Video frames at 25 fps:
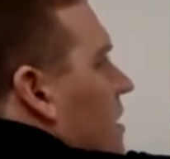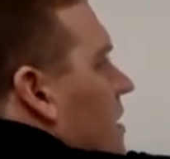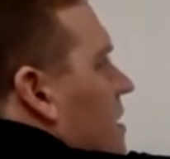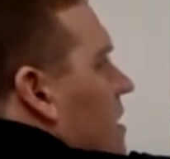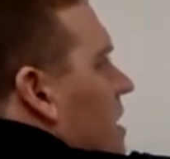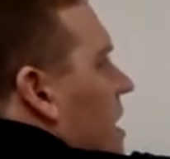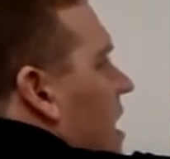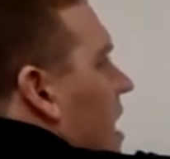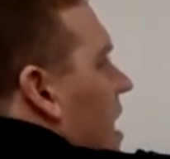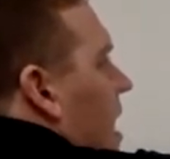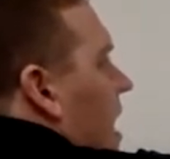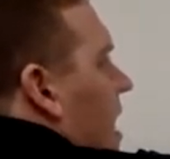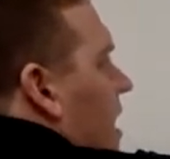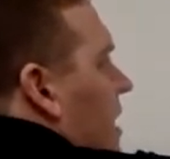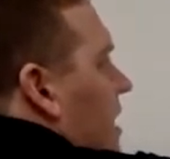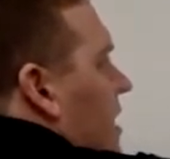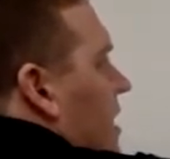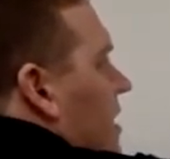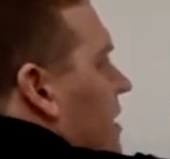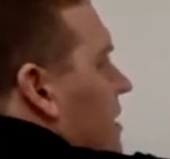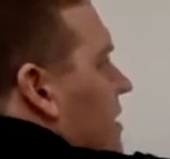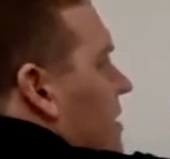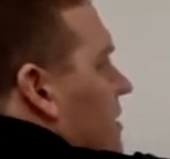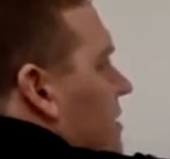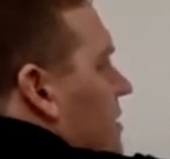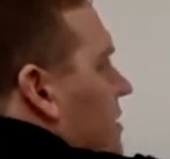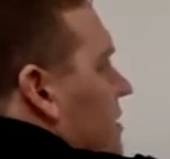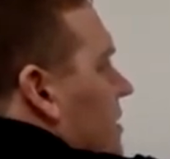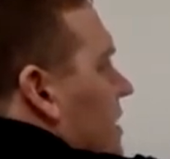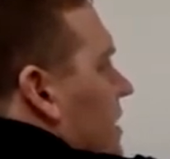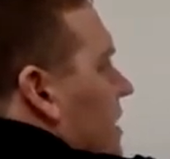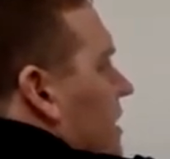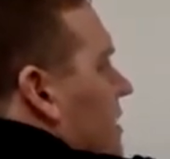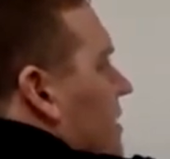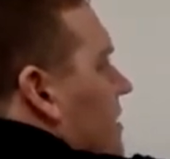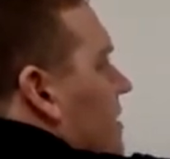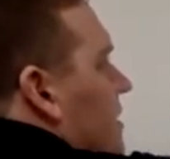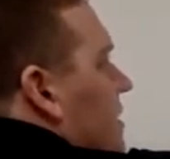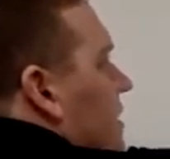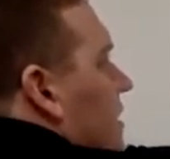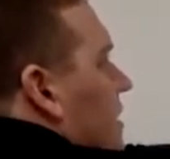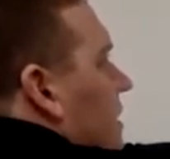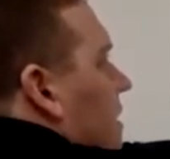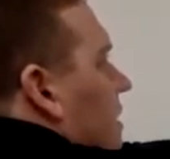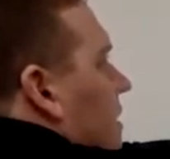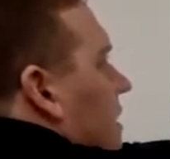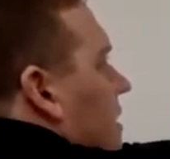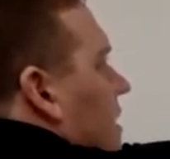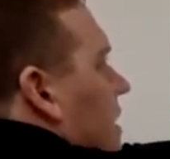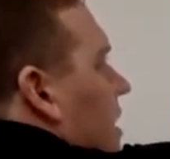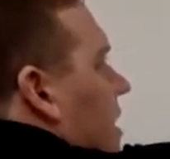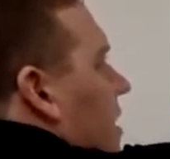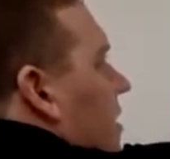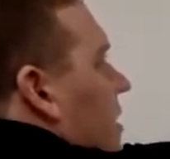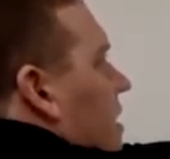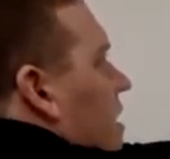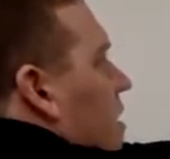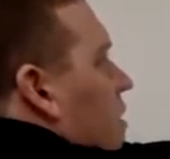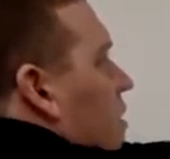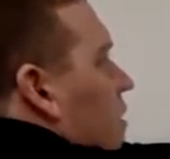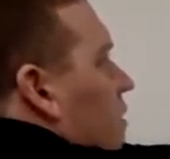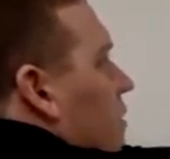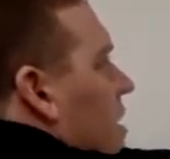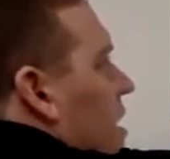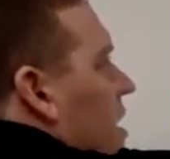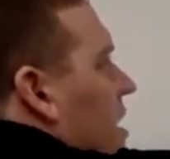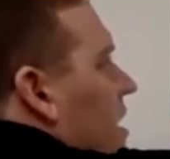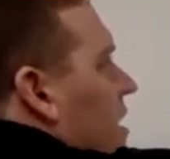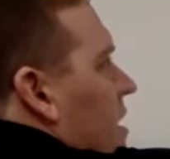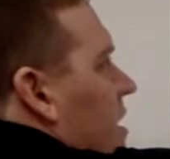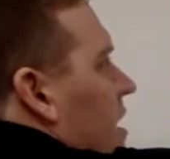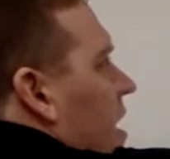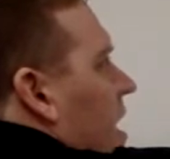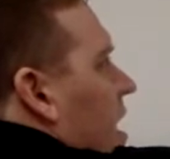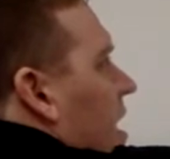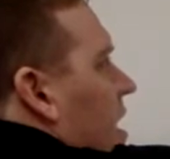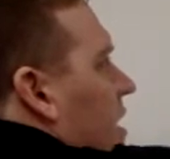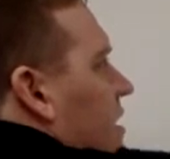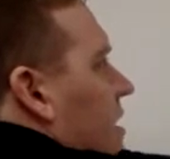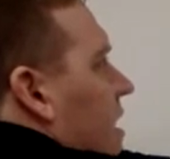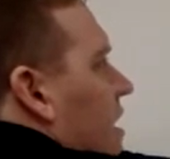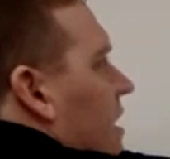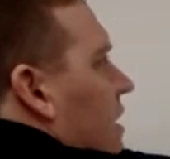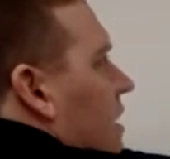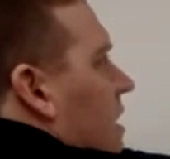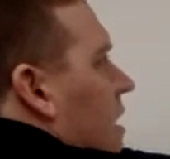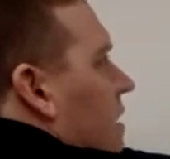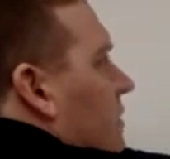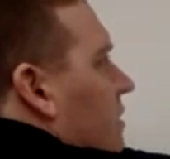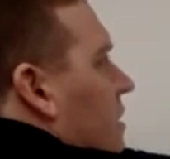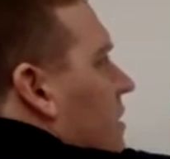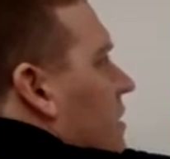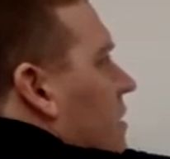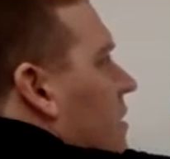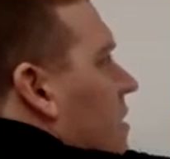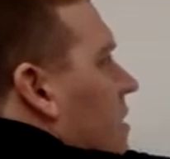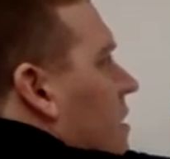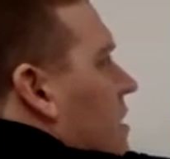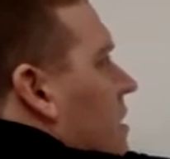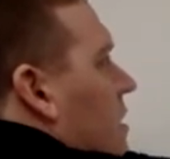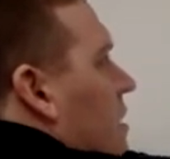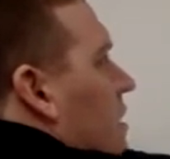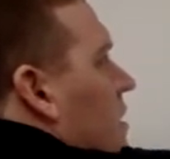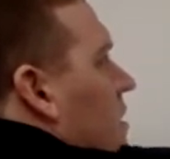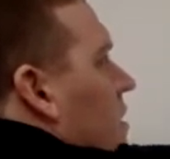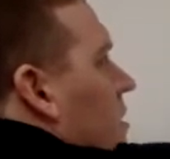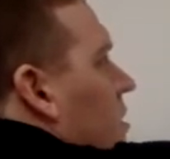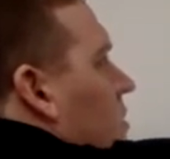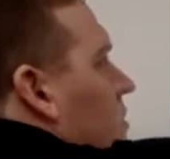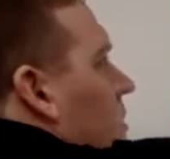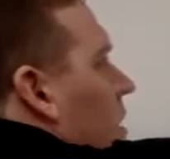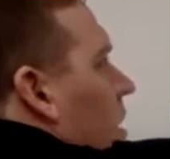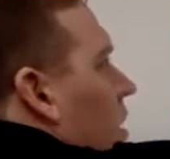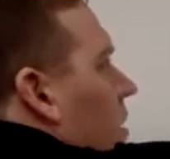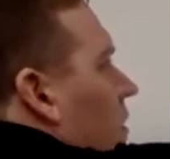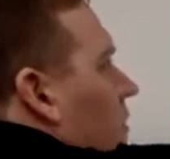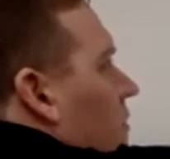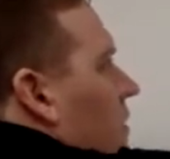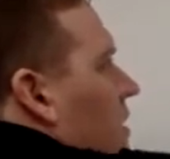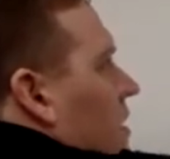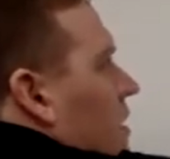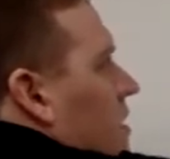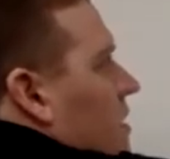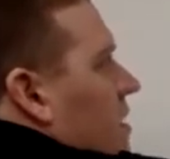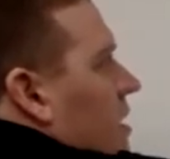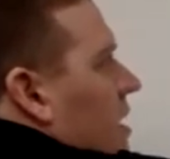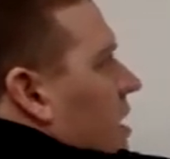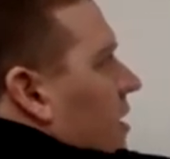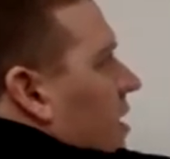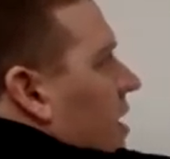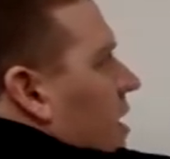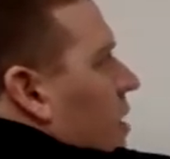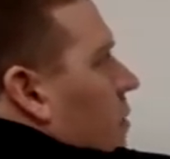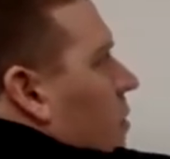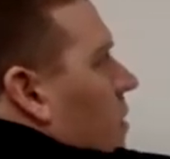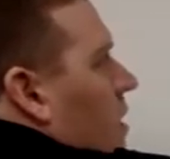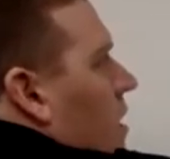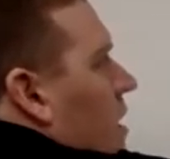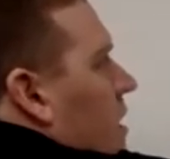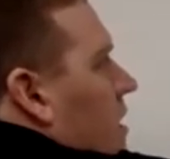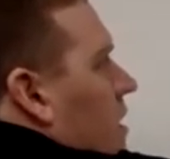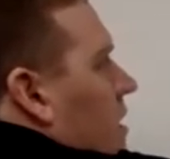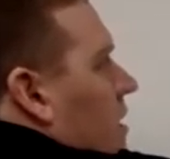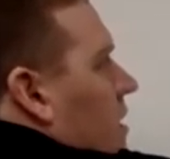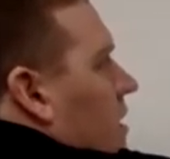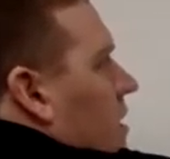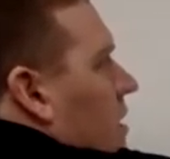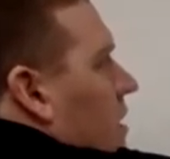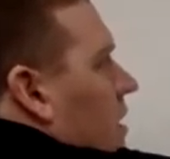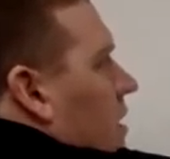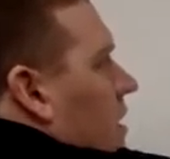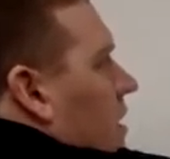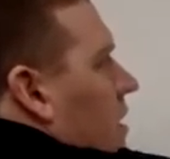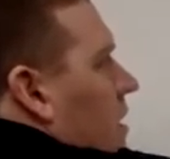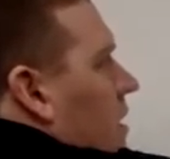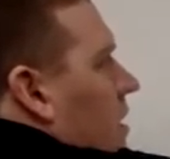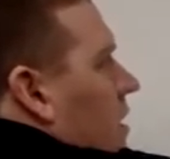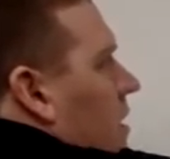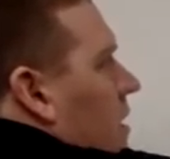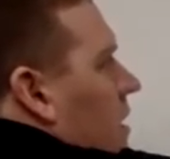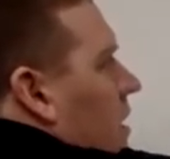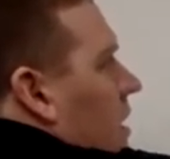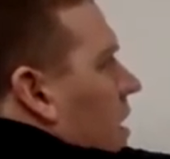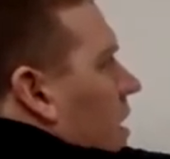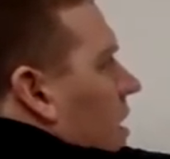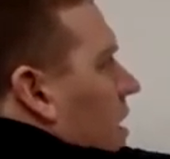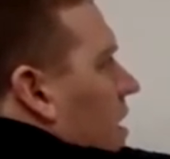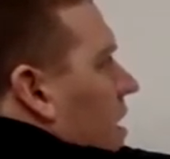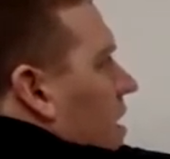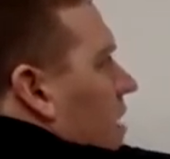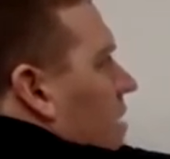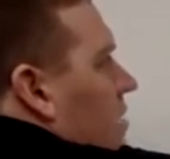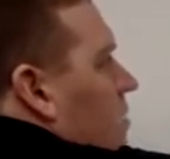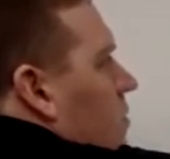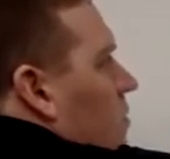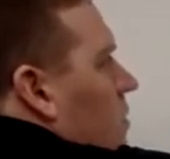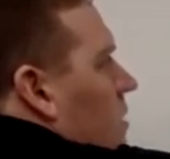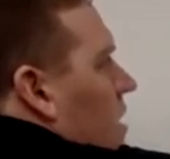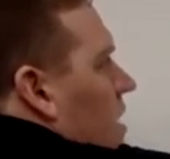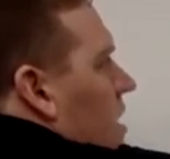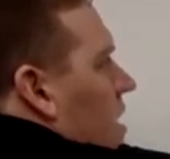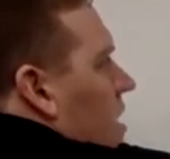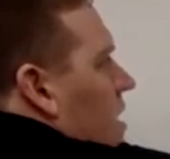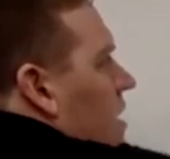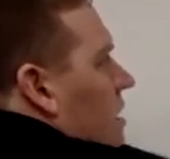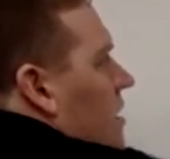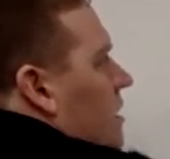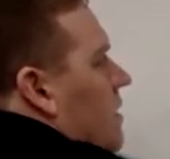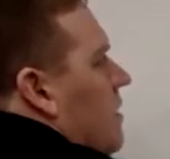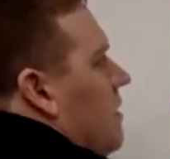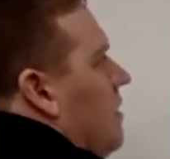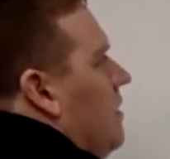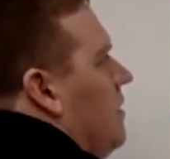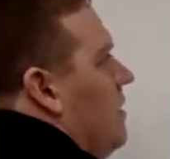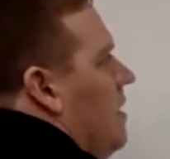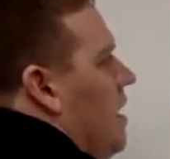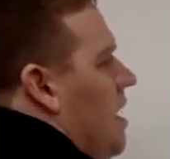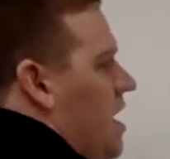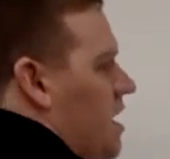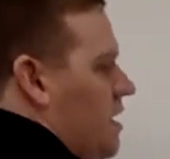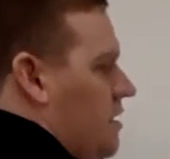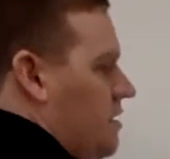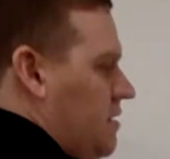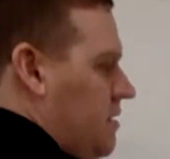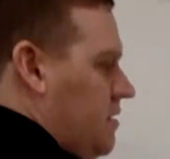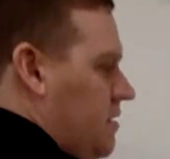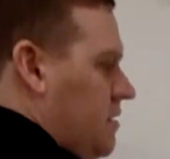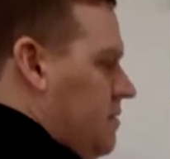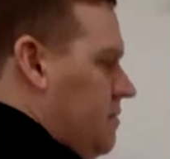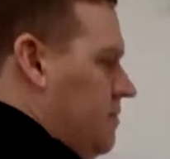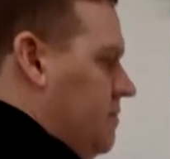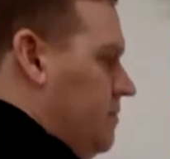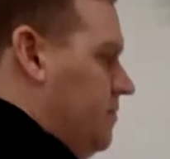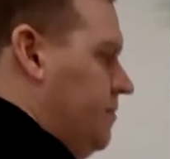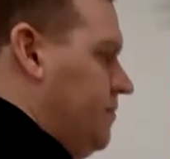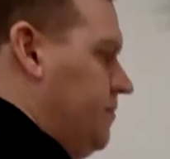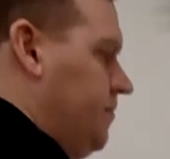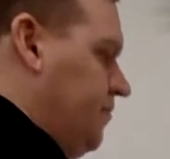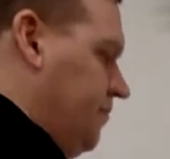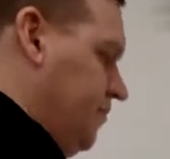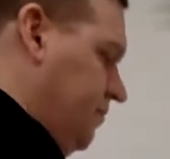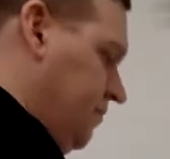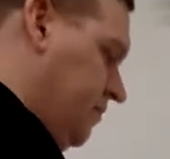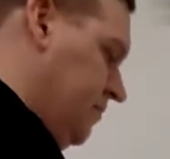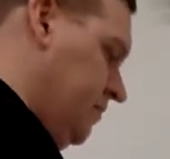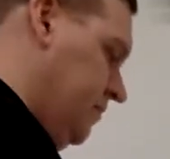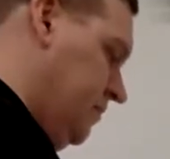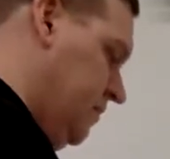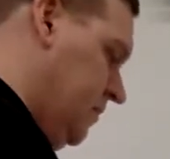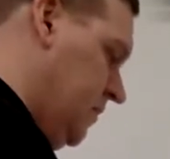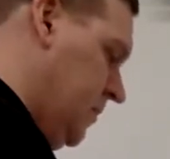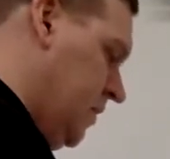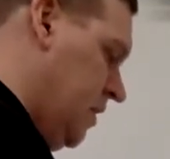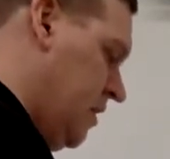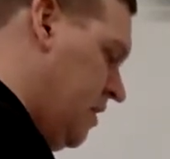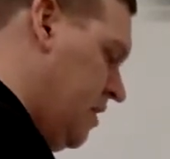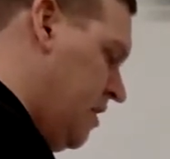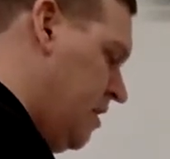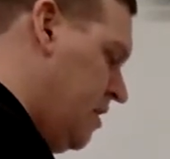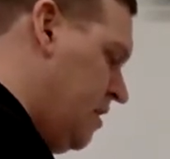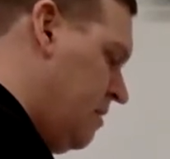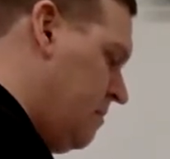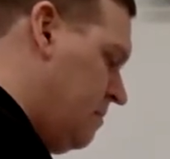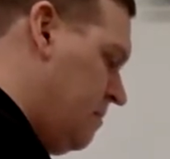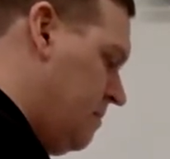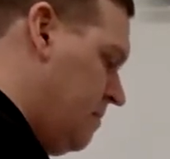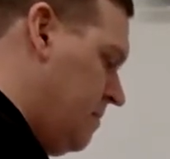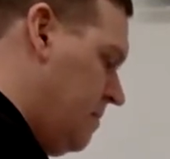9 is 6. Carry a 3, 9, 10, 11, 12. Carry a 1. And I get 28. Okay?